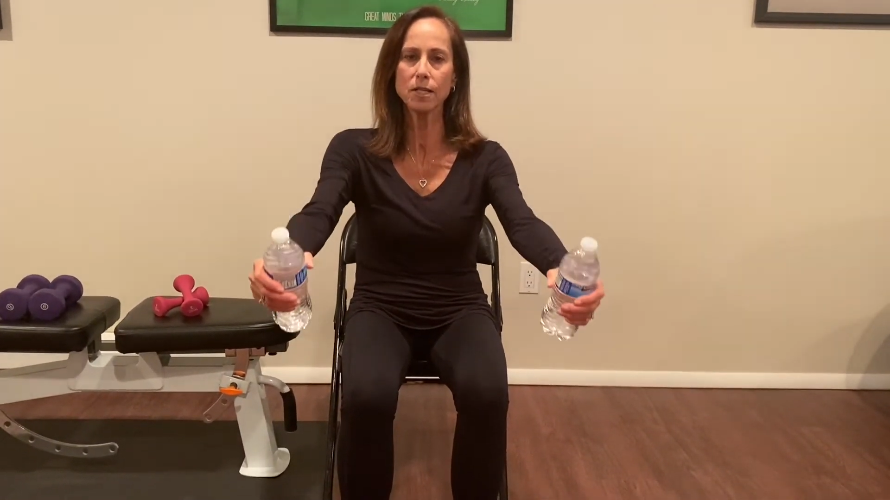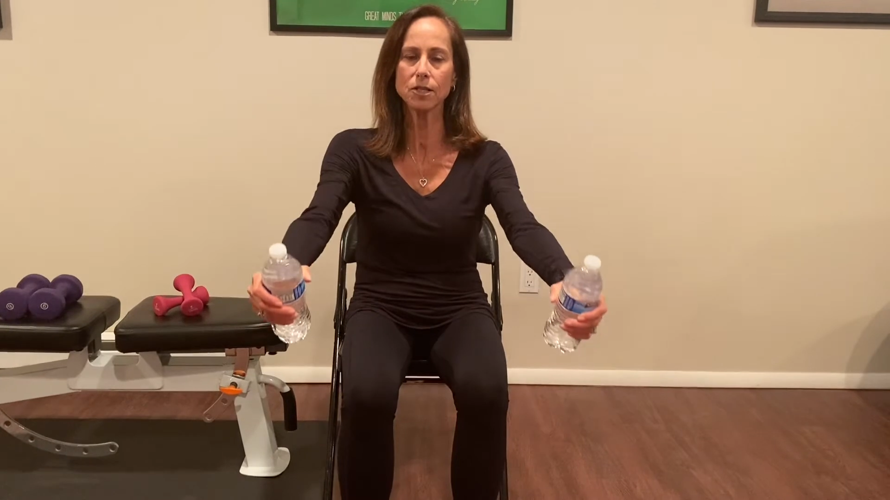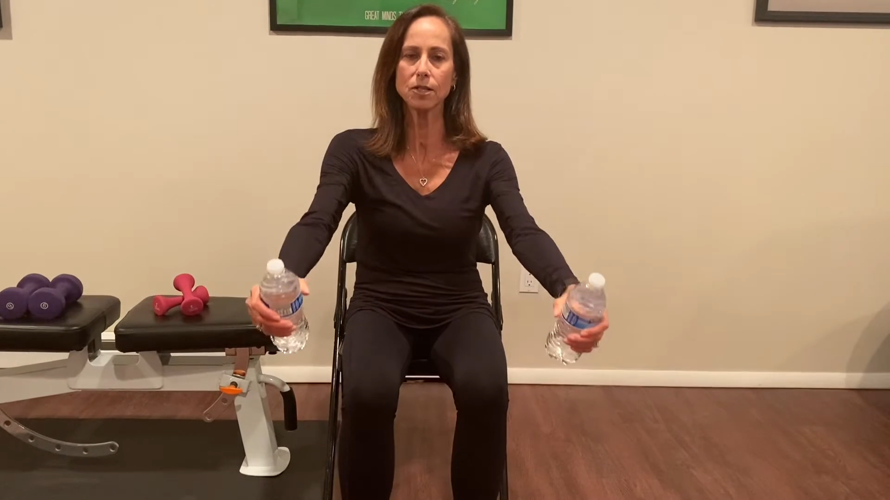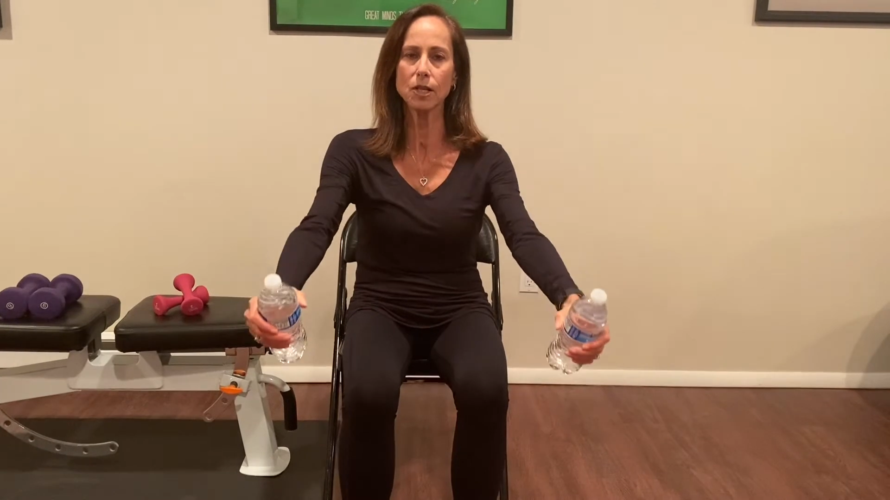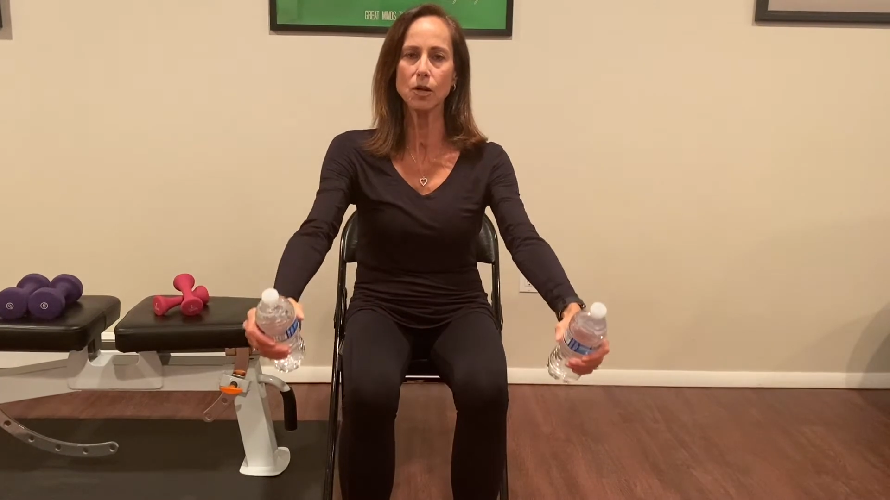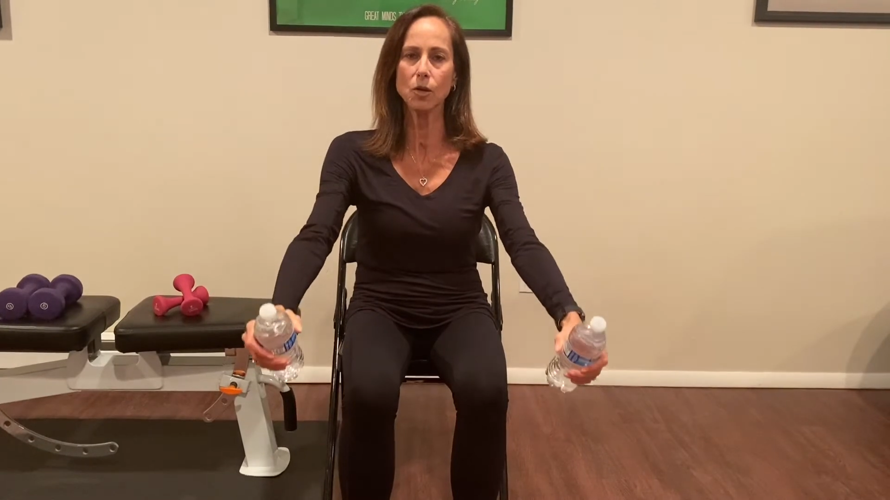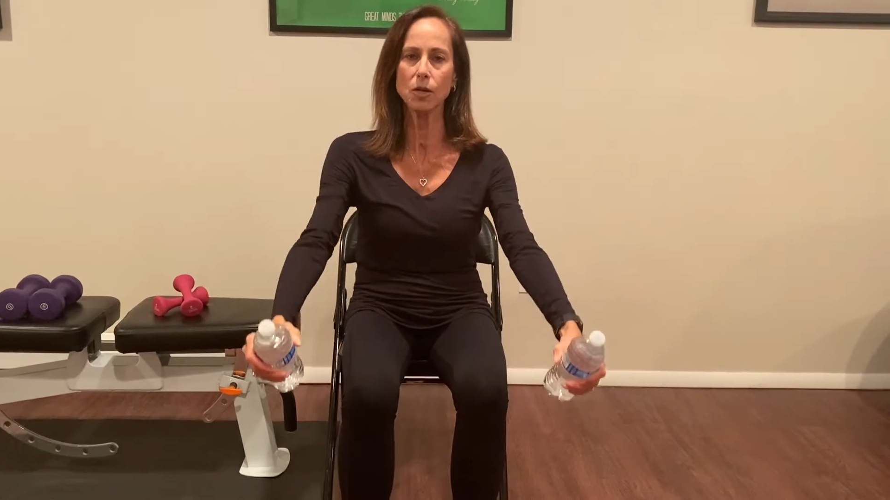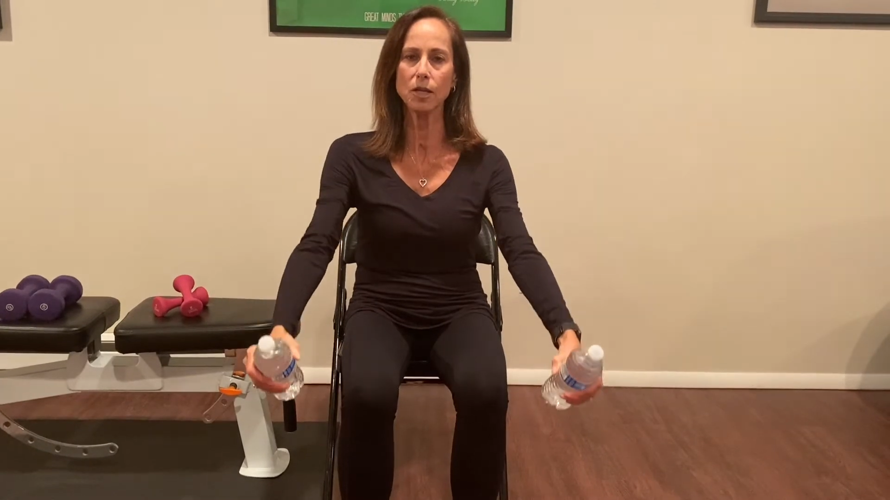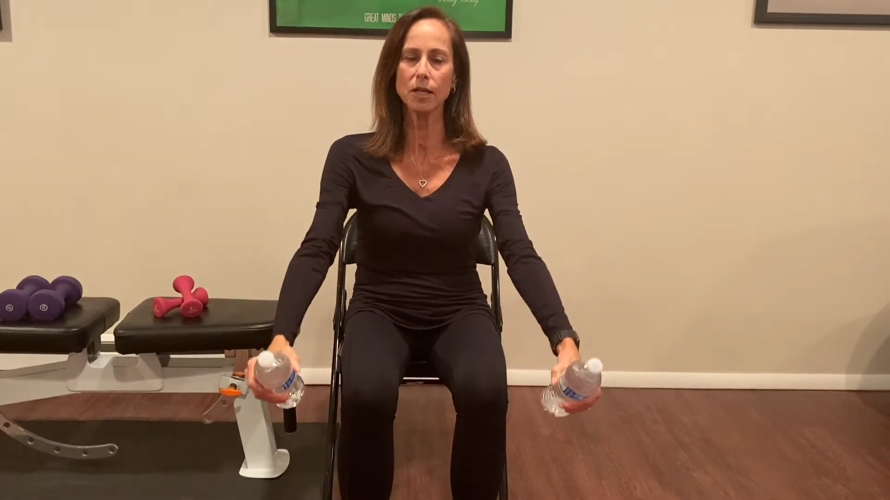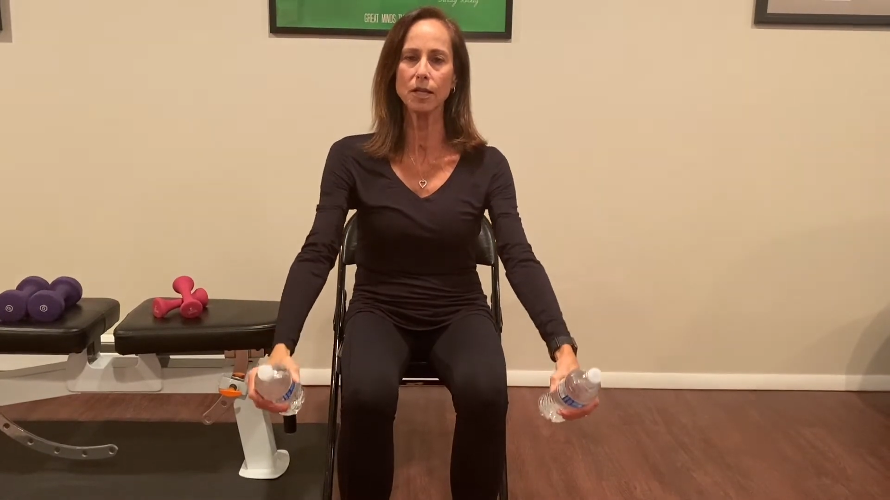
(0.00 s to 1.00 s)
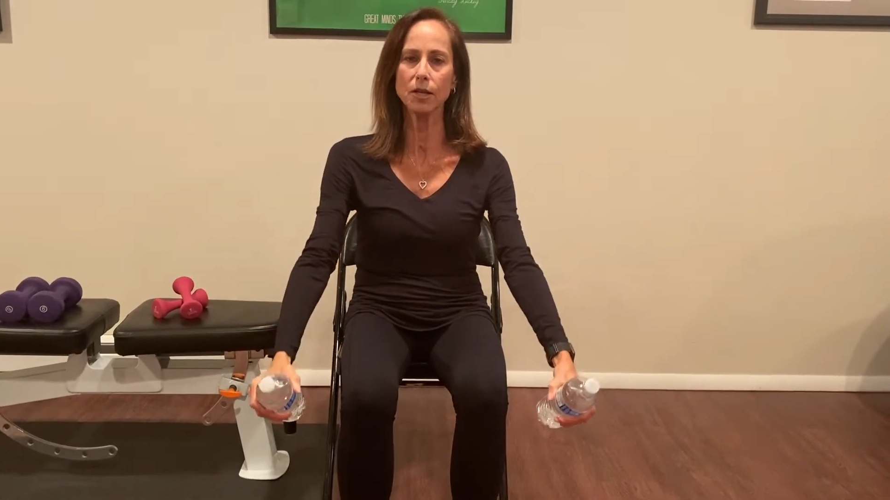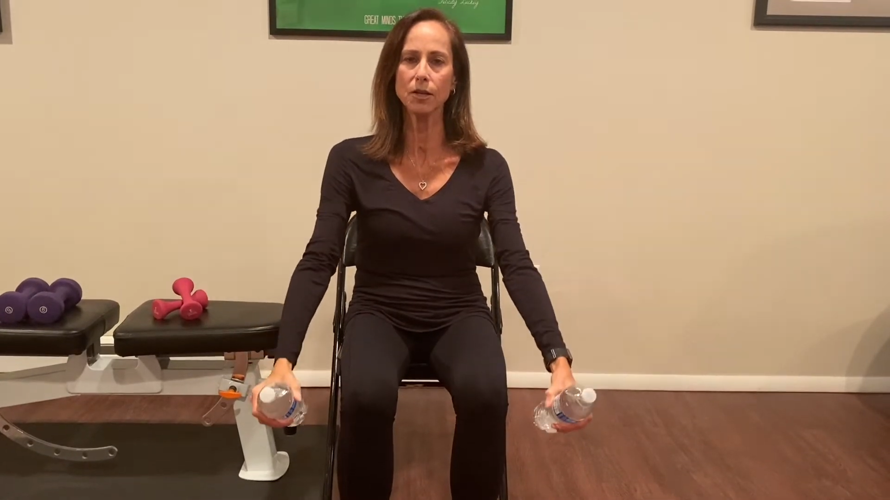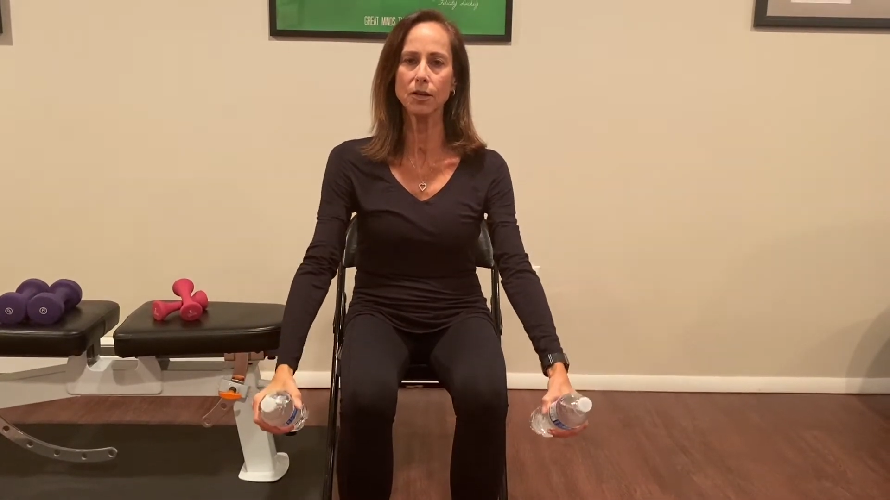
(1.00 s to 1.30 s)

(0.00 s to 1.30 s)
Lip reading: slowly.